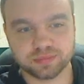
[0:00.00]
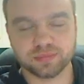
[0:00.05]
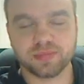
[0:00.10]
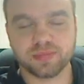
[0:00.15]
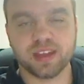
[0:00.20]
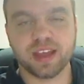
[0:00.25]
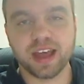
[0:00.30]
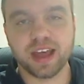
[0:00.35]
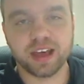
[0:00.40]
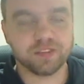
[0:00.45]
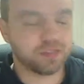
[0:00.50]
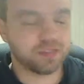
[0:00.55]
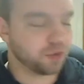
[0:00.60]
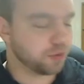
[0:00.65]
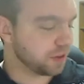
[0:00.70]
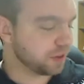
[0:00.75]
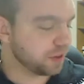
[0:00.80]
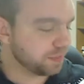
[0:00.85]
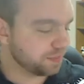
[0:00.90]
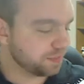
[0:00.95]
Hey
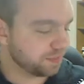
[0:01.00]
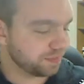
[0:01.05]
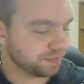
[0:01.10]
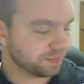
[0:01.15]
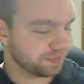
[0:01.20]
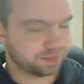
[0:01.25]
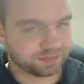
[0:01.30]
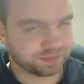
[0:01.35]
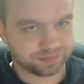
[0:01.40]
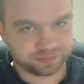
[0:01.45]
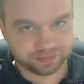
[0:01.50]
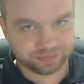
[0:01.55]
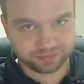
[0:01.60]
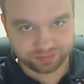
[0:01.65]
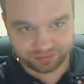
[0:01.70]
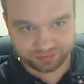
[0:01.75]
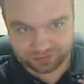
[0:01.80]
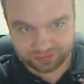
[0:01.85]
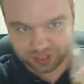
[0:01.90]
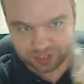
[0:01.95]
everyone,
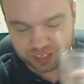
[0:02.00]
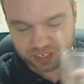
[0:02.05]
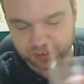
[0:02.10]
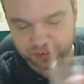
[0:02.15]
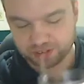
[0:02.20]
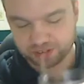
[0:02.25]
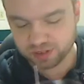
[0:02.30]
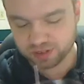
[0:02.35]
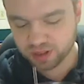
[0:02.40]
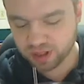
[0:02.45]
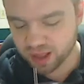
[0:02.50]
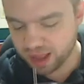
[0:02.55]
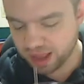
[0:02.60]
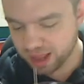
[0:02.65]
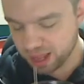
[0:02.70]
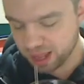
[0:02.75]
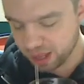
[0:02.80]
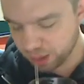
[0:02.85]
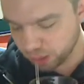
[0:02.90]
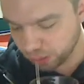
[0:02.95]
cheers.
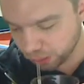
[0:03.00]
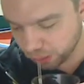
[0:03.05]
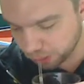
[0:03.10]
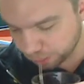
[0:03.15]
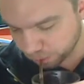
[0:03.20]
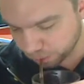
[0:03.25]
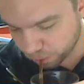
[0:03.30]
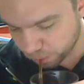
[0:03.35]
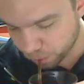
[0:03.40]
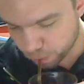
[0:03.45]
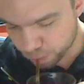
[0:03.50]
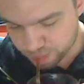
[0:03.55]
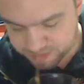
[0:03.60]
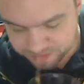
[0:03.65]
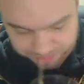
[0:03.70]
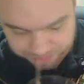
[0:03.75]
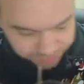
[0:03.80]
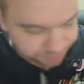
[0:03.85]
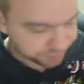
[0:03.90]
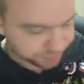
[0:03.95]
So
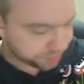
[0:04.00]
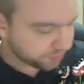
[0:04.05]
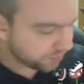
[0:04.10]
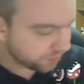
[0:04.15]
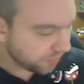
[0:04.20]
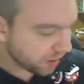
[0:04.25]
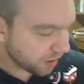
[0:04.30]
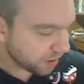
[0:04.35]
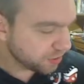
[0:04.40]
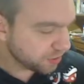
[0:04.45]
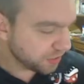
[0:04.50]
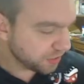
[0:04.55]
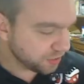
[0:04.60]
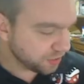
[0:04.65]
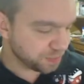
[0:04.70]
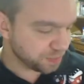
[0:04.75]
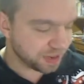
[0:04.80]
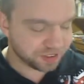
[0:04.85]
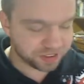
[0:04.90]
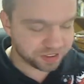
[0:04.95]
this
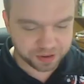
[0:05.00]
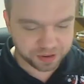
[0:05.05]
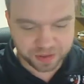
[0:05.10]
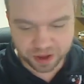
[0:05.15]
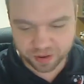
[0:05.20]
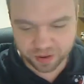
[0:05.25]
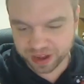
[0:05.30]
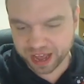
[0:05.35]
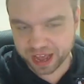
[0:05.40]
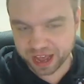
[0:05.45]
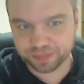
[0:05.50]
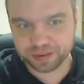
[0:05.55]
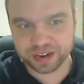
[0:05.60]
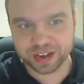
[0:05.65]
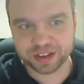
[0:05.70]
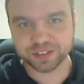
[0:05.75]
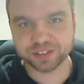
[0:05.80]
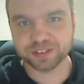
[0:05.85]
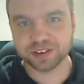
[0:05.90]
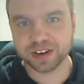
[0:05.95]
is mainly about what happened
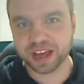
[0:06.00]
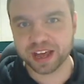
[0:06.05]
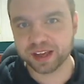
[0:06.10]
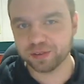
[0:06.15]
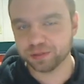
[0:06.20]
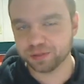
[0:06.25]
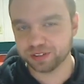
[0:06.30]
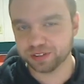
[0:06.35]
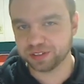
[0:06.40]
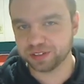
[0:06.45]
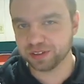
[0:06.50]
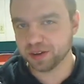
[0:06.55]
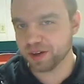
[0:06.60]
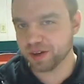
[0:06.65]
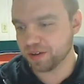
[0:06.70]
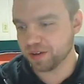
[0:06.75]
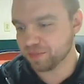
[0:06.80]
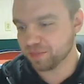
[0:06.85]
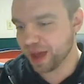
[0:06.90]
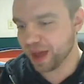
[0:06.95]
yesterday with
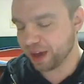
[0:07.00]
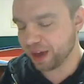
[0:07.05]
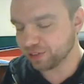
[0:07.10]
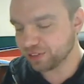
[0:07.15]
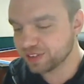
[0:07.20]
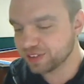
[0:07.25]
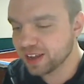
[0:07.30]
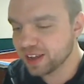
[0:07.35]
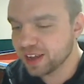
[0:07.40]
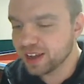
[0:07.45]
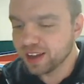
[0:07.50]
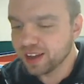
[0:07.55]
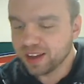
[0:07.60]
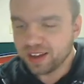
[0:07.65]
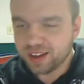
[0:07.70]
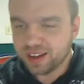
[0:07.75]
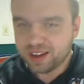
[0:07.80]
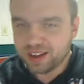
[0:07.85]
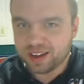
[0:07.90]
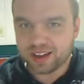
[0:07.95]
a mouse.
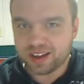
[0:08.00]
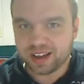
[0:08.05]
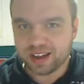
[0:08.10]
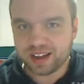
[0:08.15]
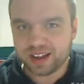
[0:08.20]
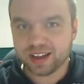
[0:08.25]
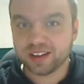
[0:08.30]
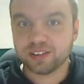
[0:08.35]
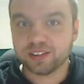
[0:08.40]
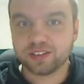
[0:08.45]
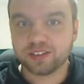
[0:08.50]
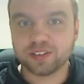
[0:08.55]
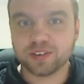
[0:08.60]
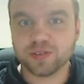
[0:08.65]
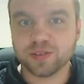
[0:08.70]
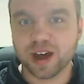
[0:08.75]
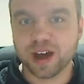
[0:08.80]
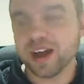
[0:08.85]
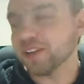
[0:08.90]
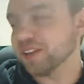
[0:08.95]

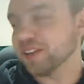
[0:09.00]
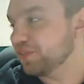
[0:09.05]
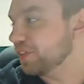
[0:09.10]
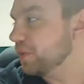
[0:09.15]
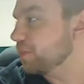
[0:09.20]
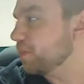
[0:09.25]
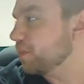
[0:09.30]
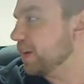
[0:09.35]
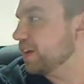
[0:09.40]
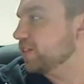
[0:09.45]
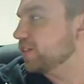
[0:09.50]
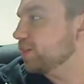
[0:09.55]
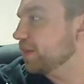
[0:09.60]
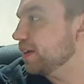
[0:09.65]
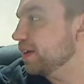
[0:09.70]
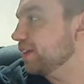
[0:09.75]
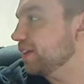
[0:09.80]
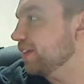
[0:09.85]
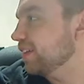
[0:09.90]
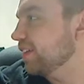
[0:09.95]
So I live in the
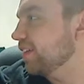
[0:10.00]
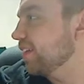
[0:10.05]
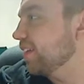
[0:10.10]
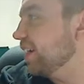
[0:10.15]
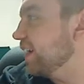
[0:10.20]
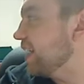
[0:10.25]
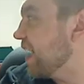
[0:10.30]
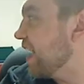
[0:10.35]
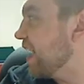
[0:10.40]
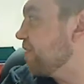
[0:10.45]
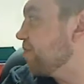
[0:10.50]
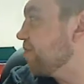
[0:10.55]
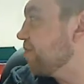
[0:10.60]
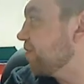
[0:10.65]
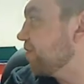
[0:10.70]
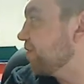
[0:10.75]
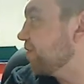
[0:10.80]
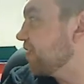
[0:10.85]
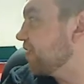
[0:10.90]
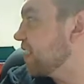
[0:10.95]
basement and have
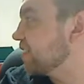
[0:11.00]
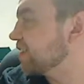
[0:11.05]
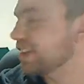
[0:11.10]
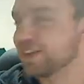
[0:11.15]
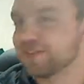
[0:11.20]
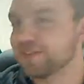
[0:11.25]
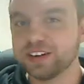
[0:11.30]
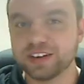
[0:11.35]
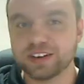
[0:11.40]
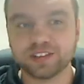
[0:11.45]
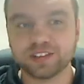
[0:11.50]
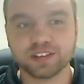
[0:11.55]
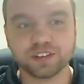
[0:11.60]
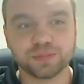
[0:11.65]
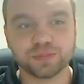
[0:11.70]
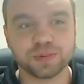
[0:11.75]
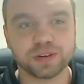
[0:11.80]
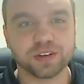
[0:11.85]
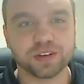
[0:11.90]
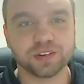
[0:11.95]
been for the last 7 years, and
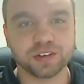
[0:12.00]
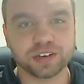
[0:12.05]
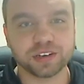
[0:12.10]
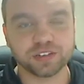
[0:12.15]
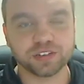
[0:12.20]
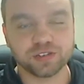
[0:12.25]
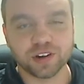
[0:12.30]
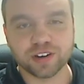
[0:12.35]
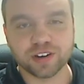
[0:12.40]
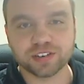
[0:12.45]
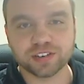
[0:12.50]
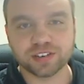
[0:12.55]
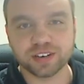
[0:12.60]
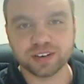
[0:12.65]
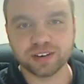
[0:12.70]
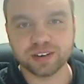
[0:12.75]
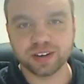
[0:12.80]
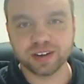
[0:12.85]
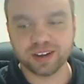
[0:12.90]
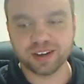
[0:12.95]
it's been under
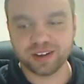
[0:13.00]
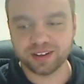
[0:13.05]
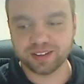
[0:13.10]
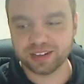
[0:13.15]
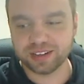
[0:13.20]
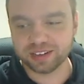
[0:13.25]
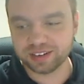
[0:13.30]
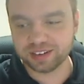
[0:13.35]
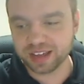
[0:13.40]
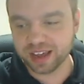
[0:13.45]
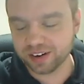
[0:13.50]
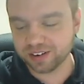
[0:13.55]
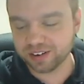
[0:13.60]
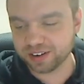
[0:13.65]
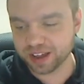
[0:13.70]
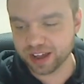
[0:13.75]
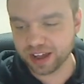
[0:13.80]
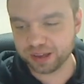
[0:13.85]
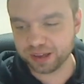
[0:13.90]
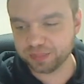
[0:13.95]
construction the entire
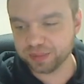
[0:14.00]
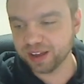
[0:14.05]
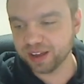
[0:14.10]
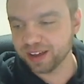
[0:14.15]
time.